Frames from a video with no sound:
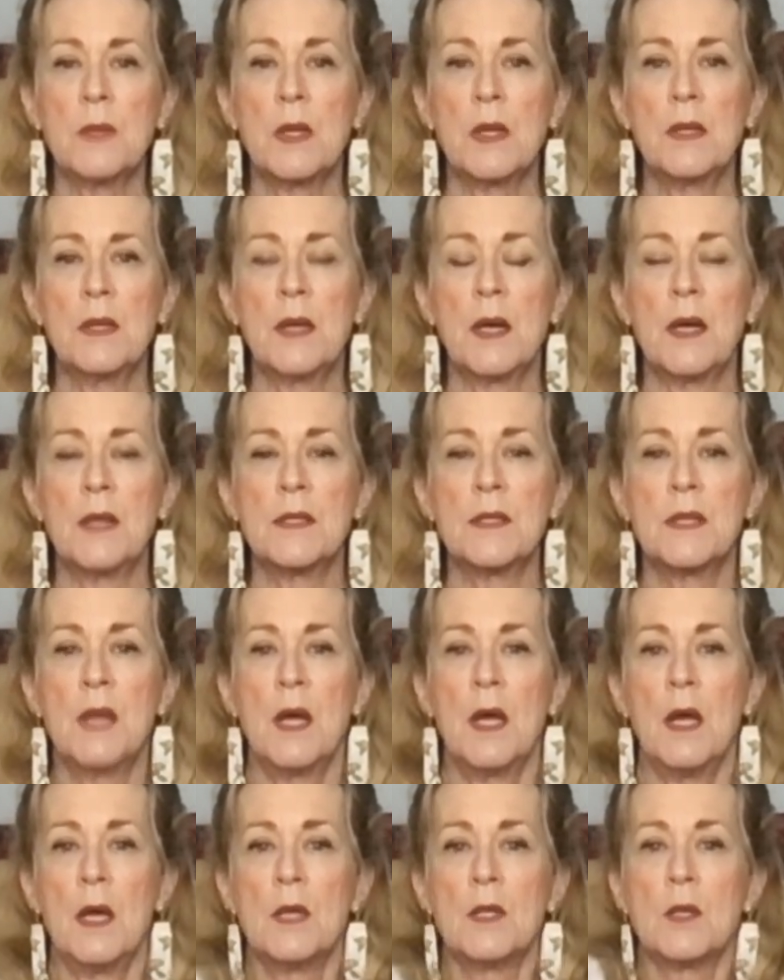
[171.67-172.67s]
Nice.
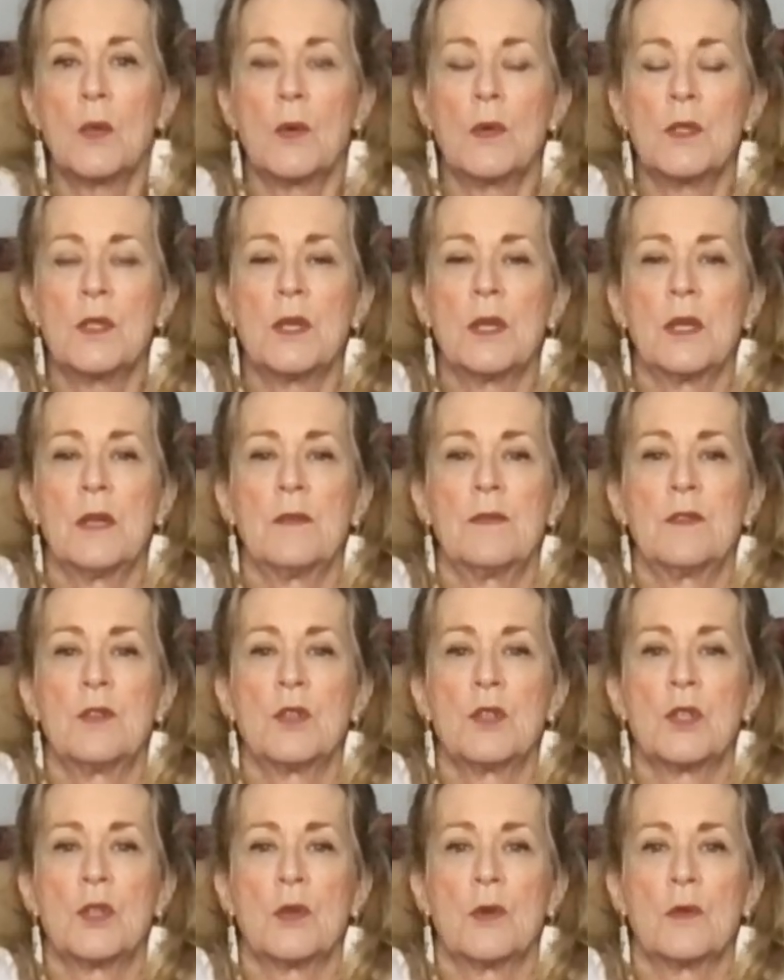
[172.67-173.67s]
So I want you to lift your
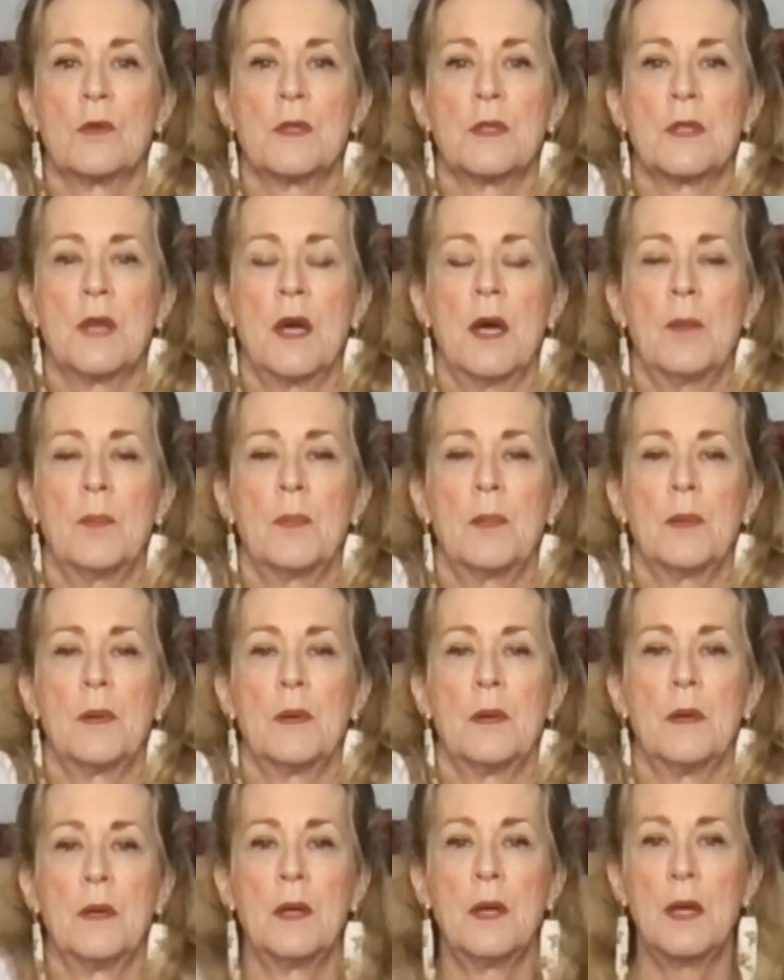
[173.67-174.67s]
shoulders up
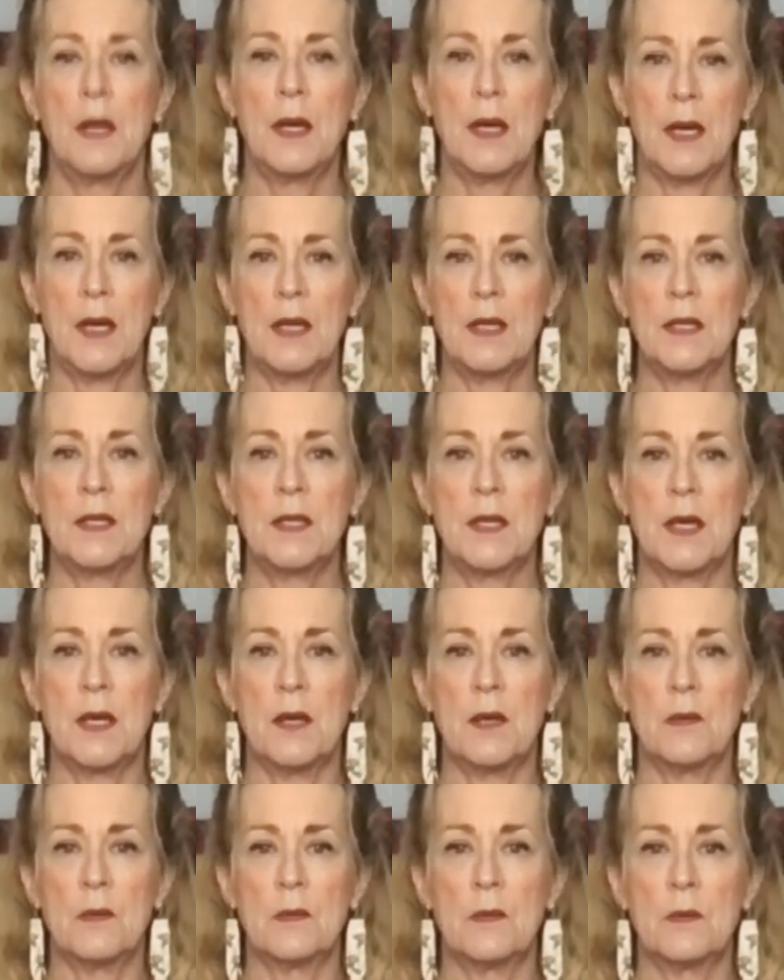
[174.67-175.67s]
and
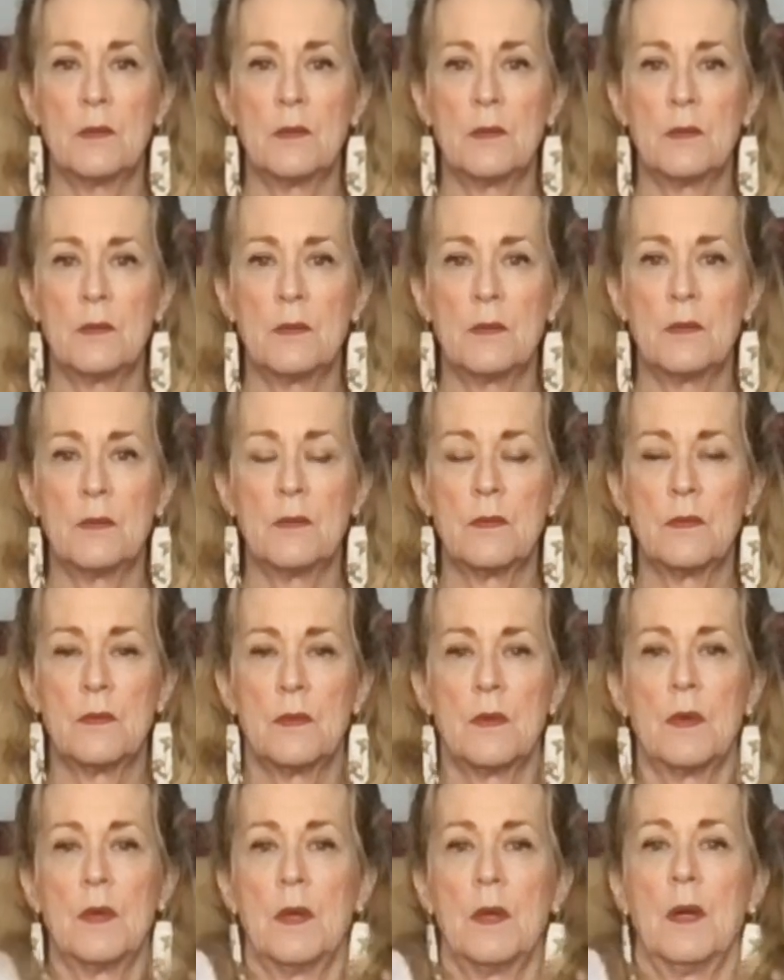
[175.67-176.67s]
down,
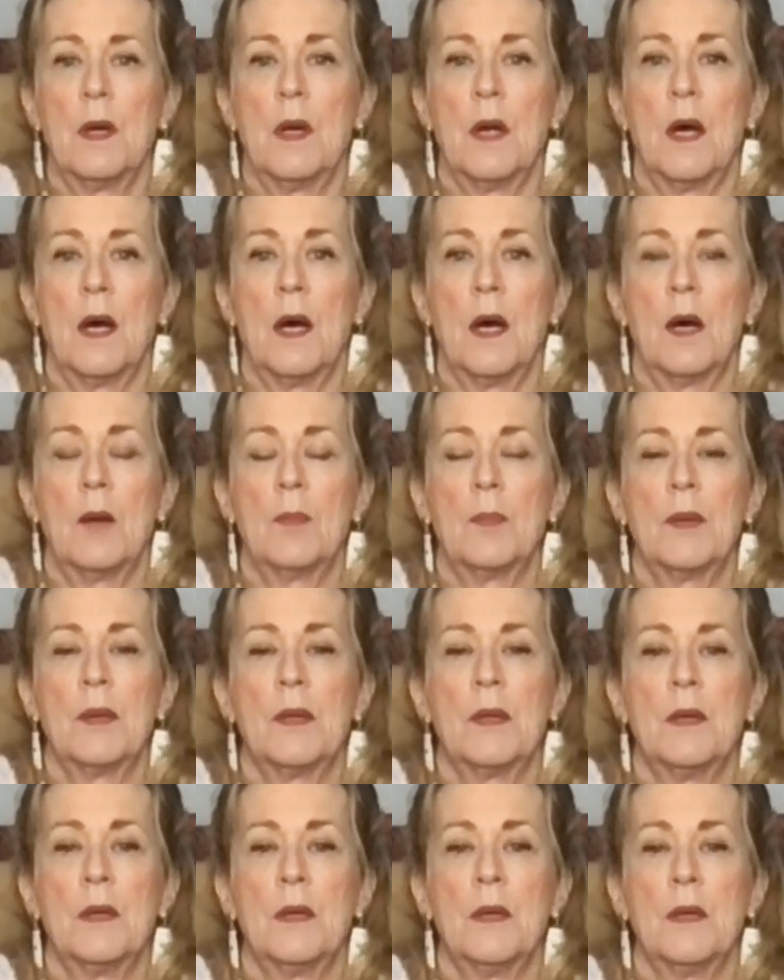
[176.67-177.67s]
up
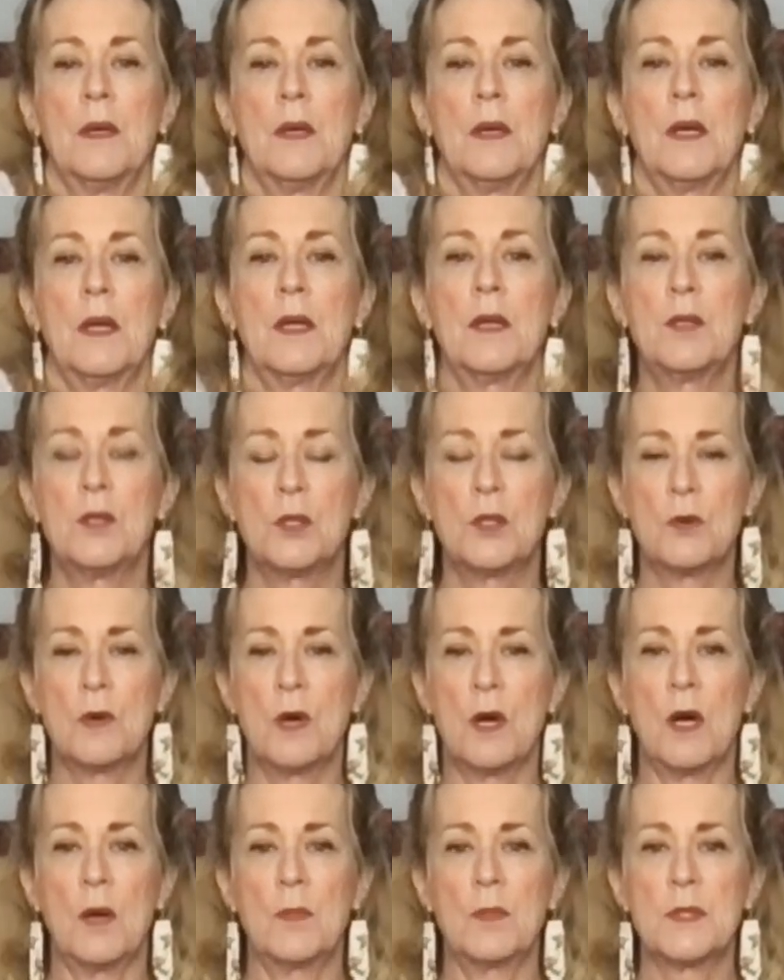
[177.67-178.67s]
and
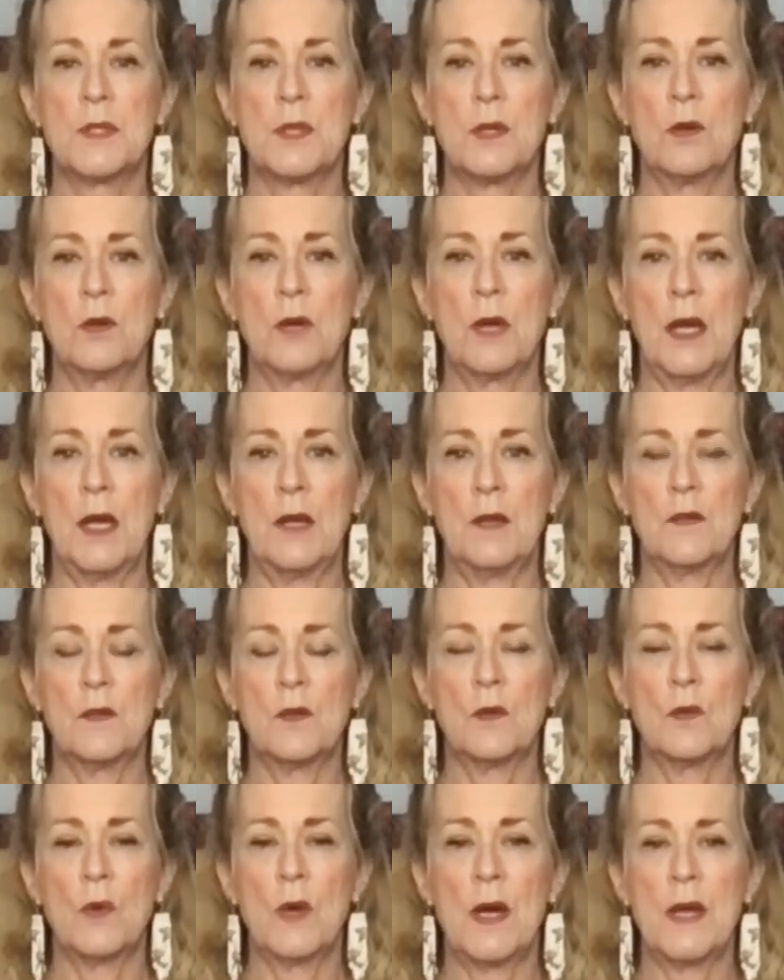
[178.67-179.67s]
drop. So your hands
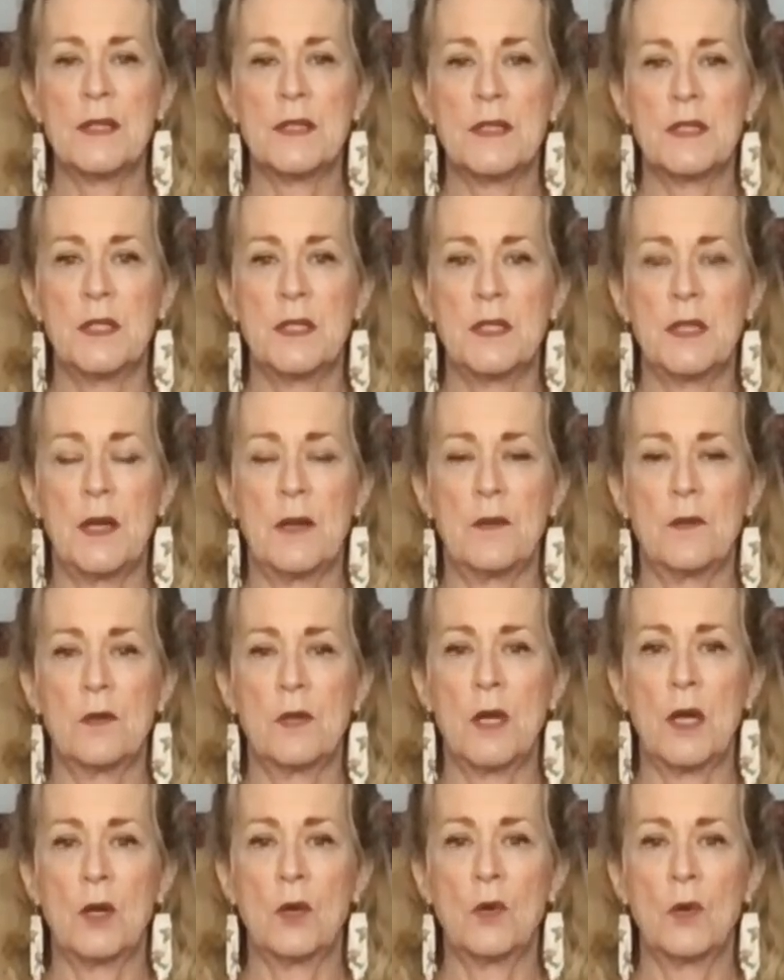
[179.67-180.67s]
are resting now. They're
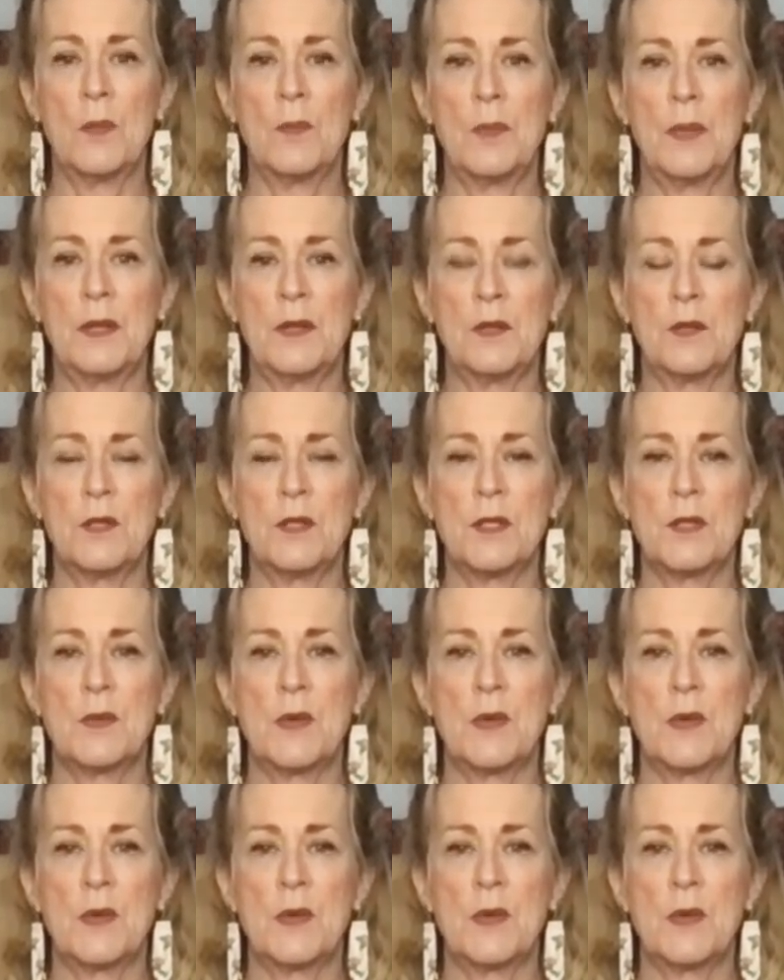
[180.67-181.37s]
not gripping, they're just